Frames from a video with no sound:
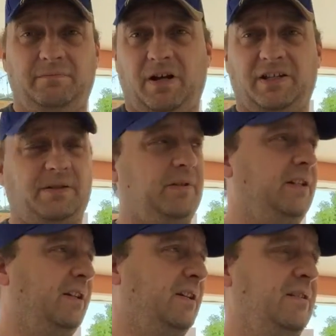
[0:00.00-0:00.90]

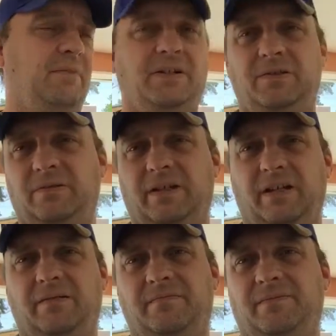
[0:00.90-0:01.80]
Possibly my tube
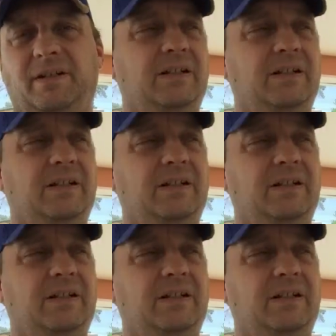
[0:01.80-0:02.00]
cam